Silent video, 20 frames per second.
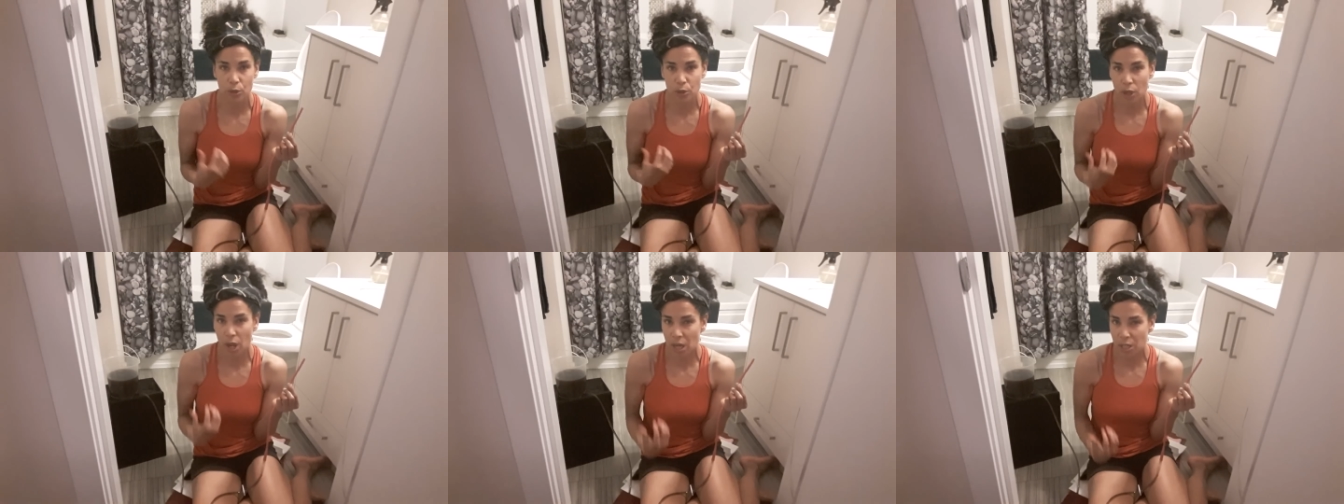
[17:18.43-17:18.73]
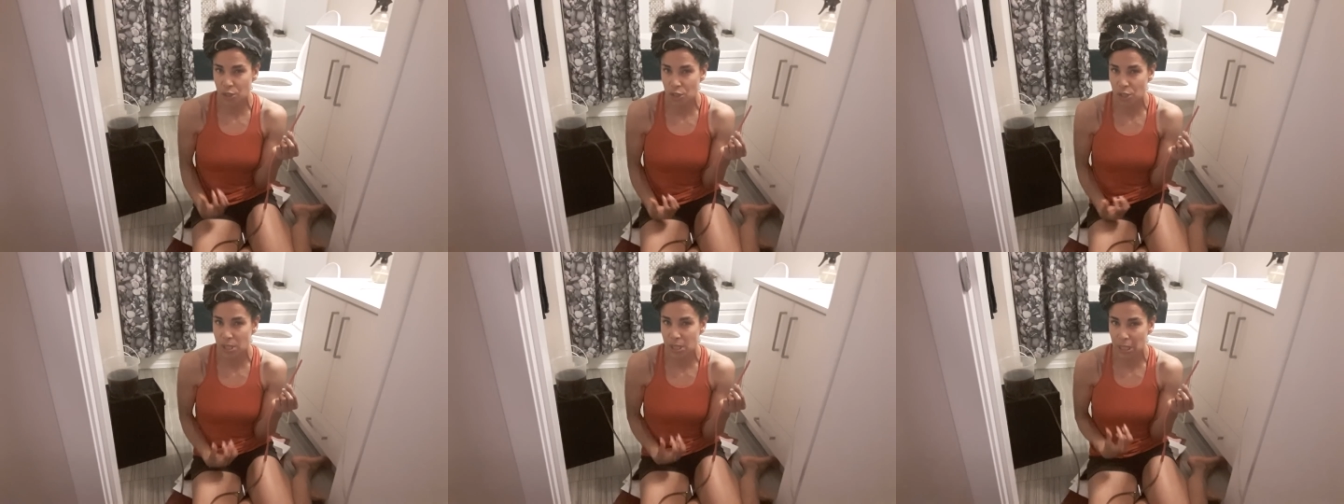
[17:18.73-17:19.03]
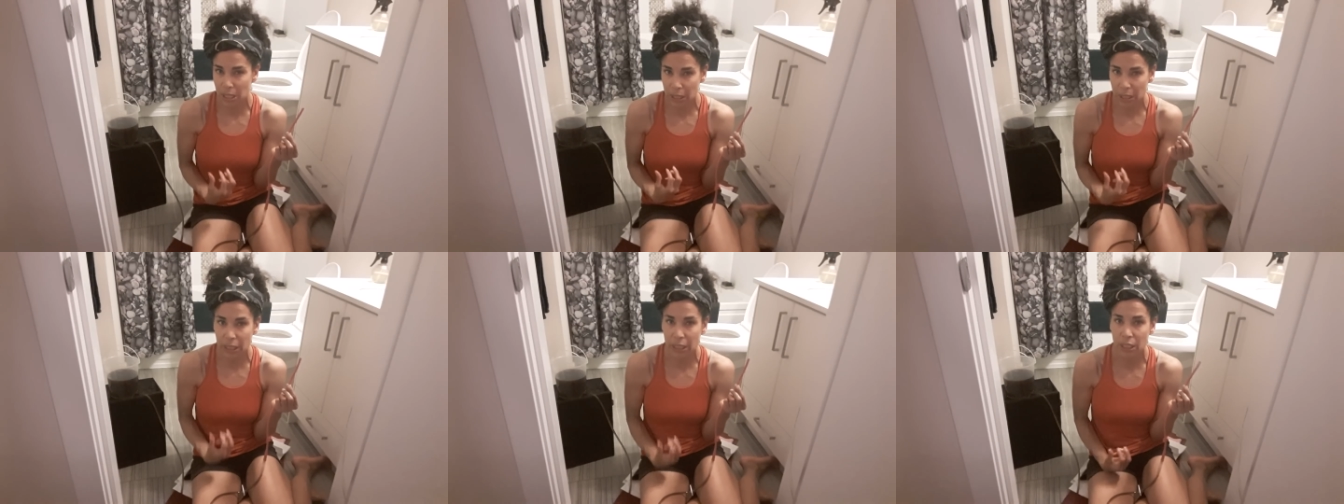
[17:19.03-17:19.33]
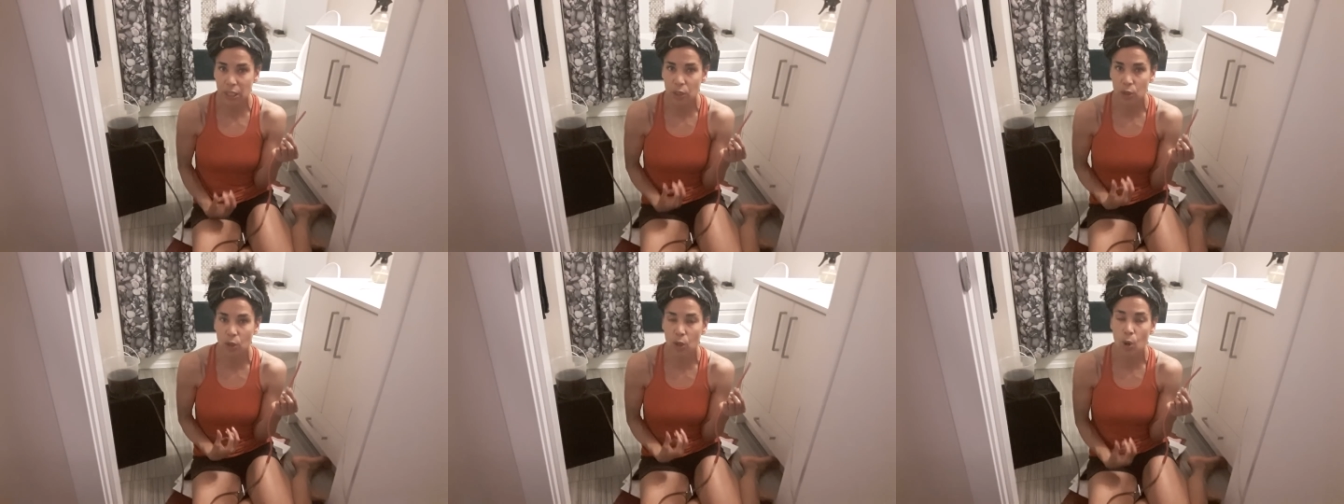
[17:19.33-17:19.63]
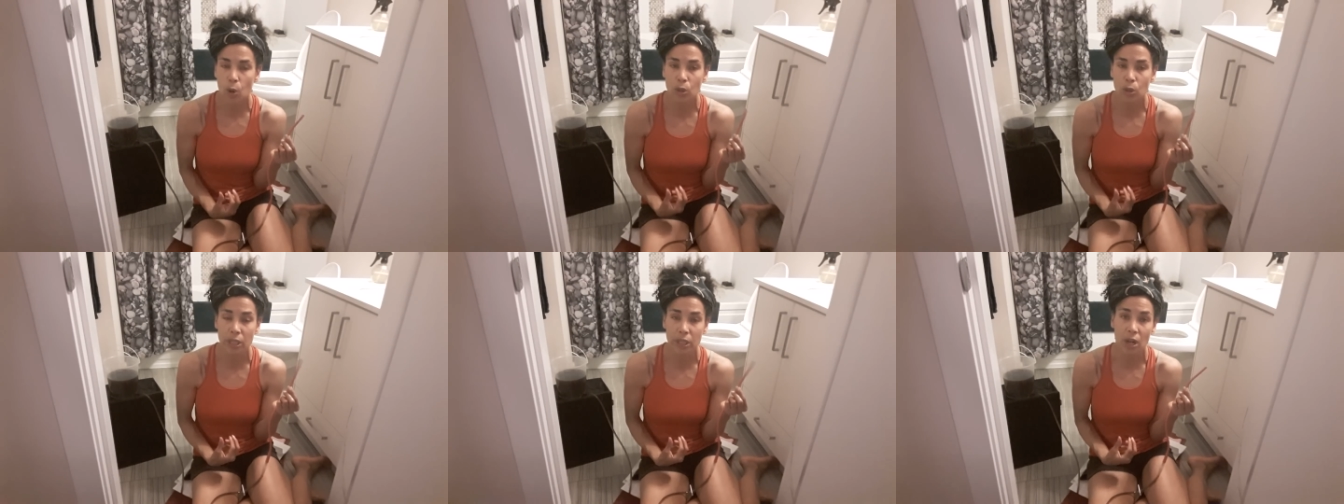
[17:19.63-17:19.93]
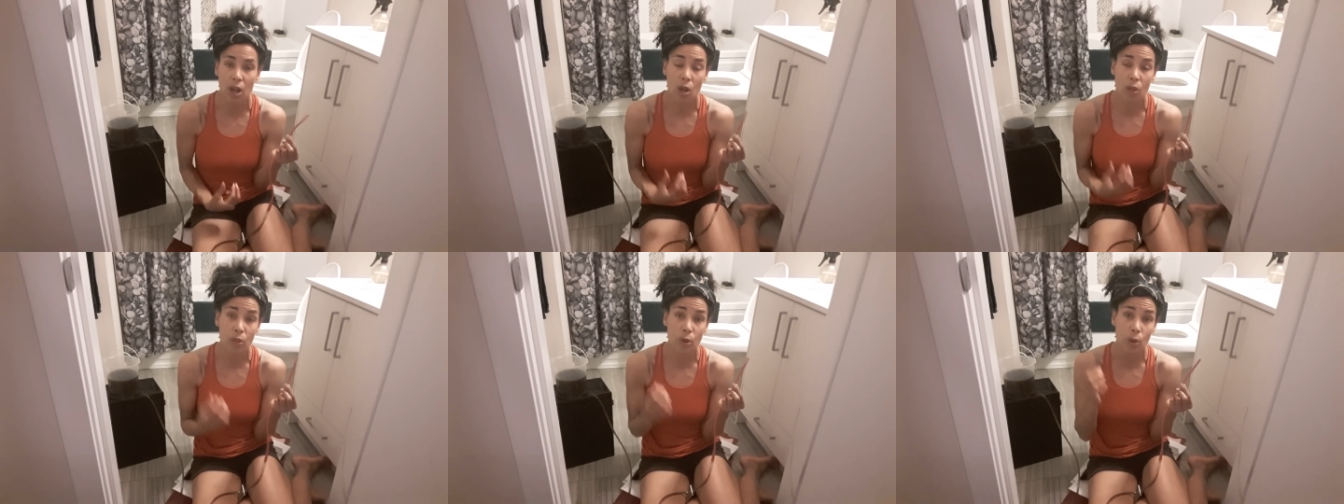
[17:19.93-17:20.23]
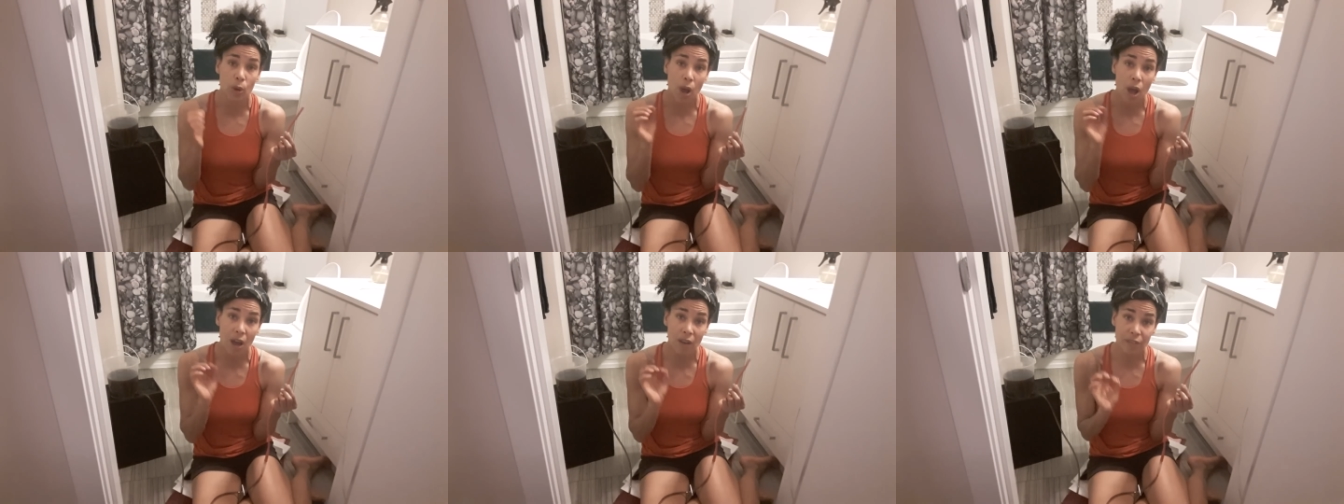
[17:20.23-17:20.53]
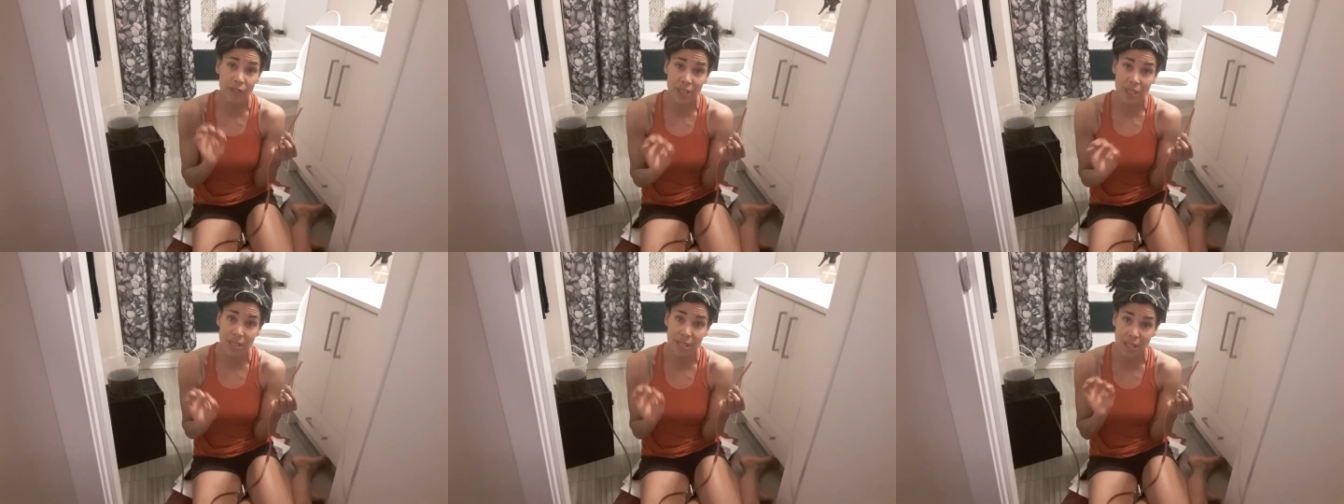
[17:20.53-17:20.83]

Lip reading: You're not just cleaning your colon, although coffee